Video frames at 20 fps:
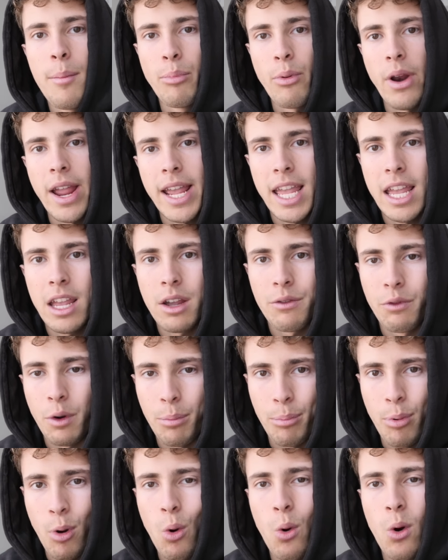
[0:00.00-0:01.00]
breaking of
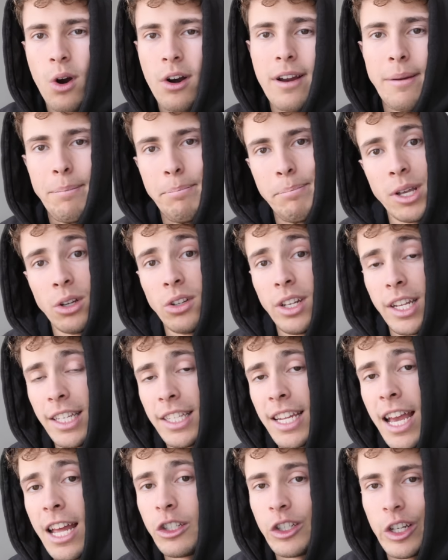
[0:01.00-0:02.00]
rapport and building
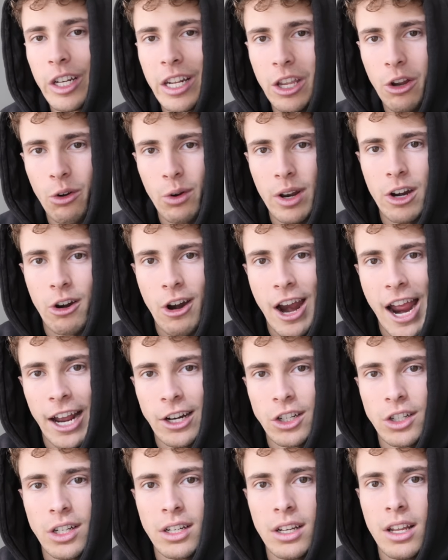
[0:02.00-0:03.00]
tension in your
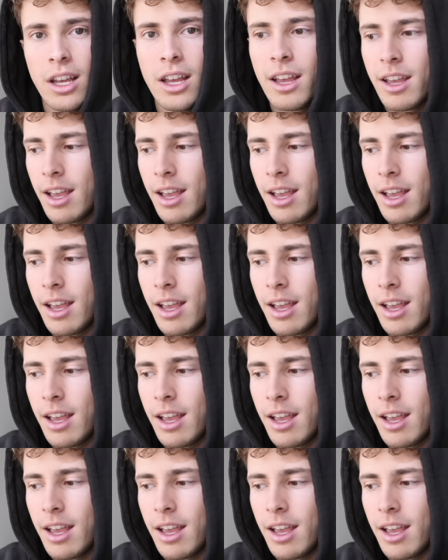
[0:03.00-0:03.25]
interaction.